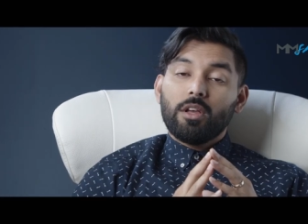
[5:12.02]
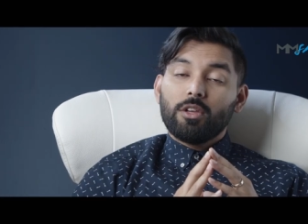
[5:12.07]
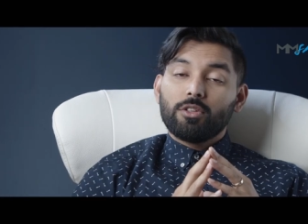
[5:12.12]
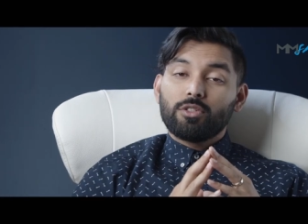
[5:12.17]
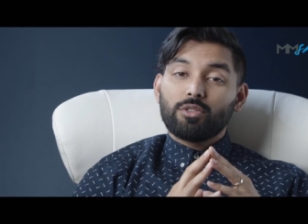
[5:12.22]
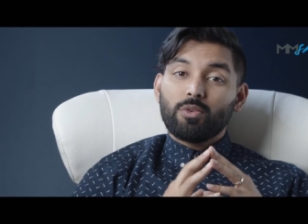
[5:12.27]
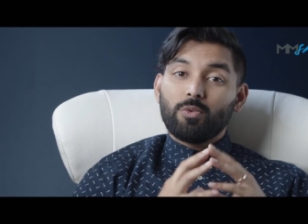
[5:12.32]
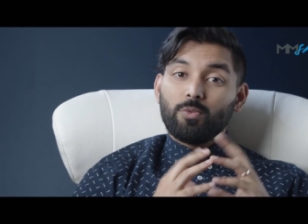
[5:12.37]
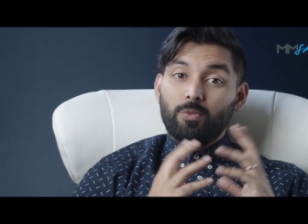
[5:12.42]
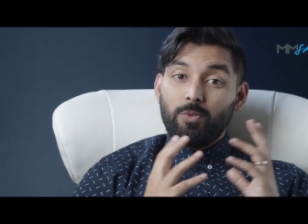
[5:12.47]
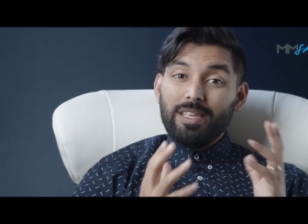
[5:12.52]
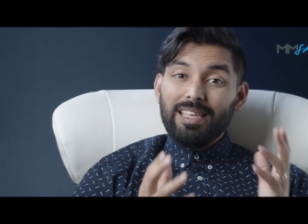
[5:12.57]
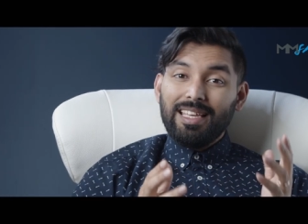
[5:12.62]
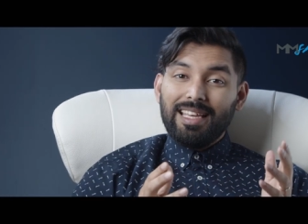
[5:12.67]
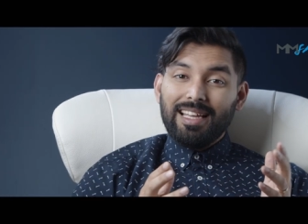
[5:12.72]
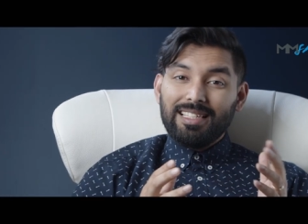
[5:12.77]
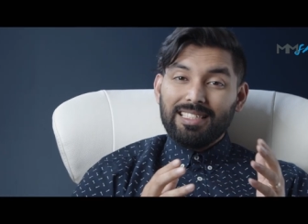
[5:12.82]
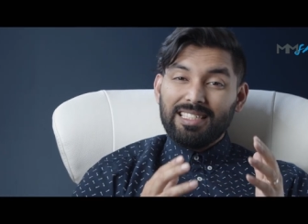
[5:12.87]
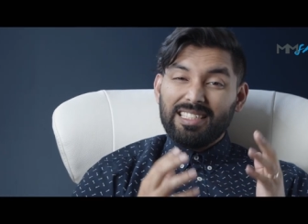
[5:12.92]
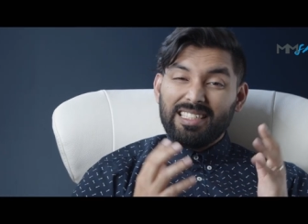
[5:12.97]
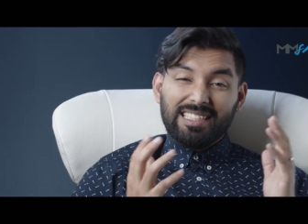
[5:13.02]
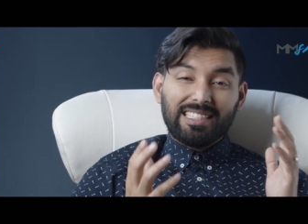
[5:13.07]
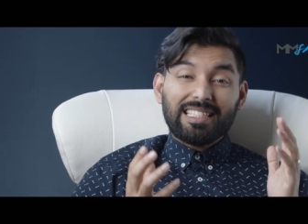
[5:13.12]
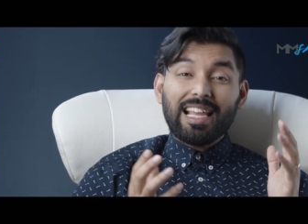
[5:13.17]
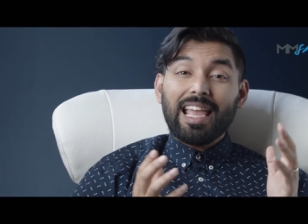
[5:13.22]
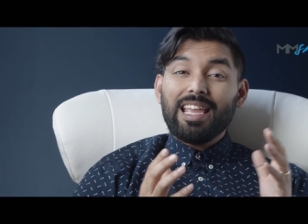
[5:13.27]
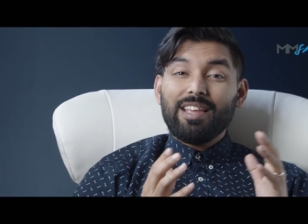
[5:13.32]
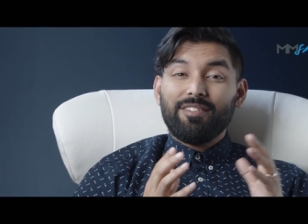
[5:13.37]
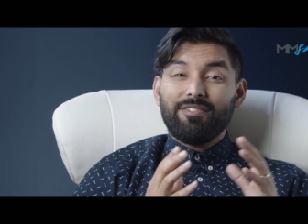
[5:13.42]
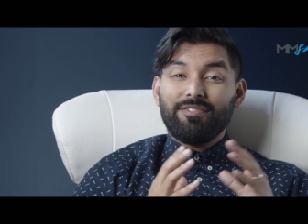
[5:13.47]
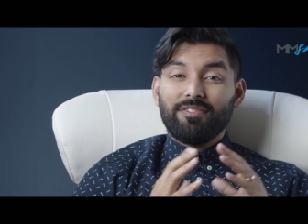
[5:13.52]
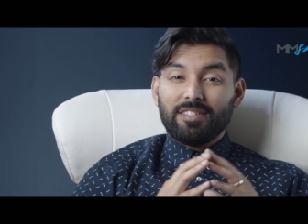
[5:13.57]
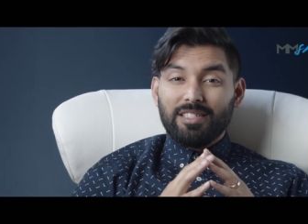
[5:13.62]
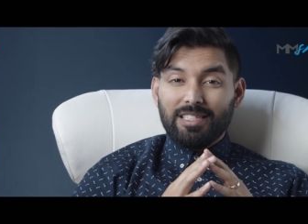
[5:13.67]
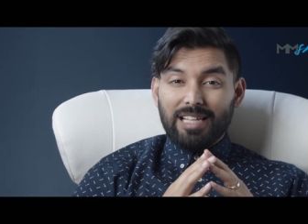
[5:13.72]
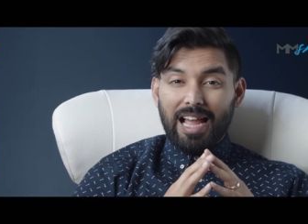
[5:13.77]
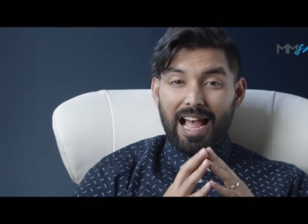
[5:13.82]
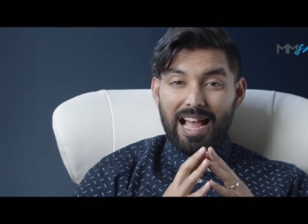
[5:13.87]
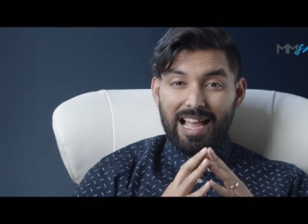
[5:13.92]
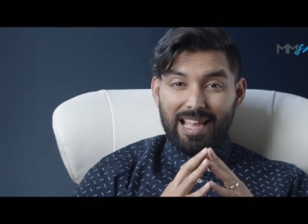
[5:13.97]
So we can save
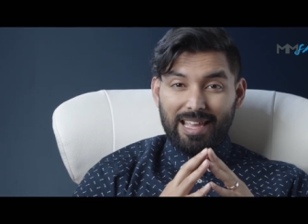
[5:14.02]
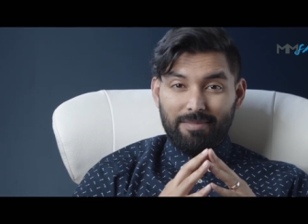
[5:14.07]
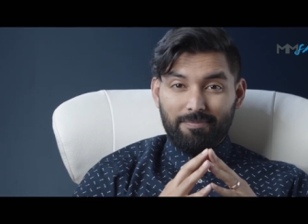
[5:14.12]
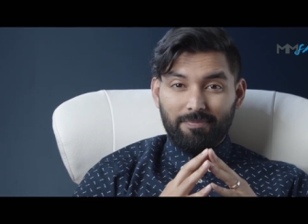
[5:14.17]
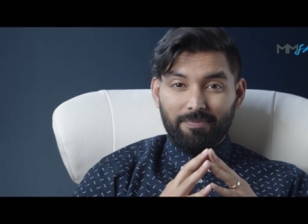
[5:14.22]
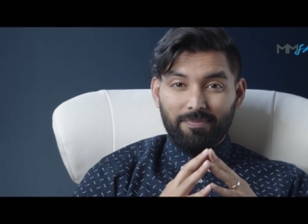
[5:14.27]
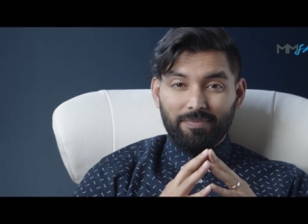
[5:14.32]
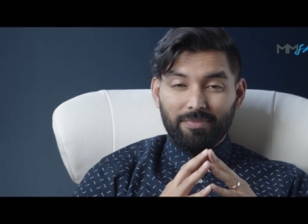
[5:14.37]
time,